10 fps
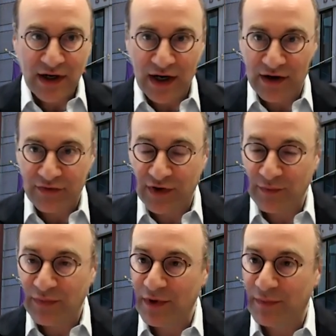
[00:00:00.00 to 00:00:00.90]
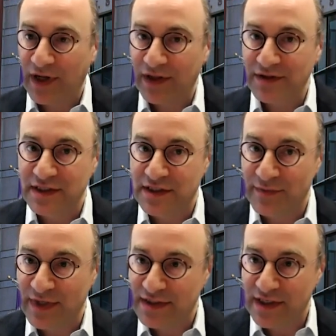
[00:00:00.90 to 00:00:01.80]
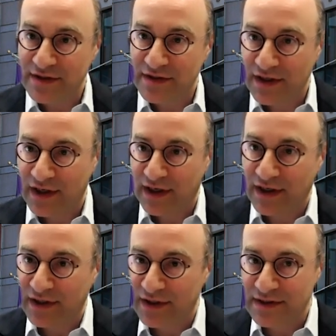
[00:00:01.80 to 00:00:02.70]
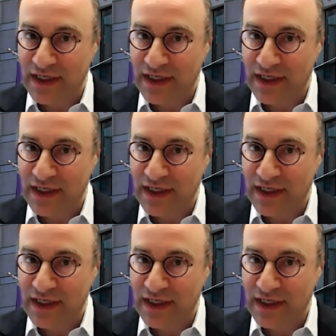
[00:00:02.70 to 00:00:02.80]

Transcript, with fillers: uh, from public policy to business uh,